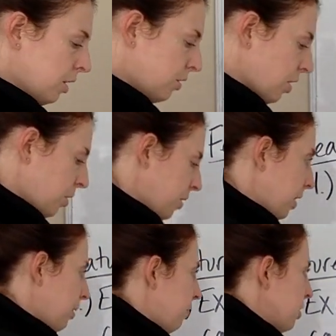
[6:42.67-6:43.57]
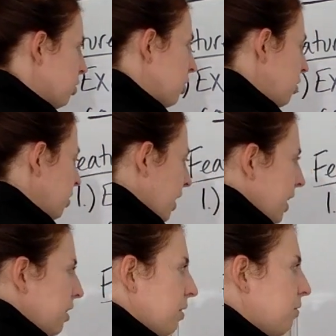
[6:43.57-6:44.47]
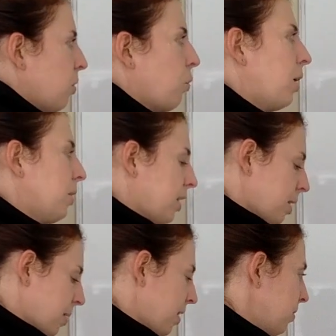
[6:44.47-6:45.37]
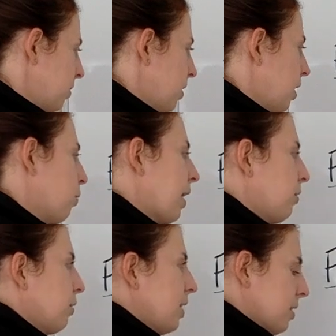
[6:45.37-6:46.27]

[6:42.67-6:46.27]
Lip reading: So the official kind of way we think about rivalry and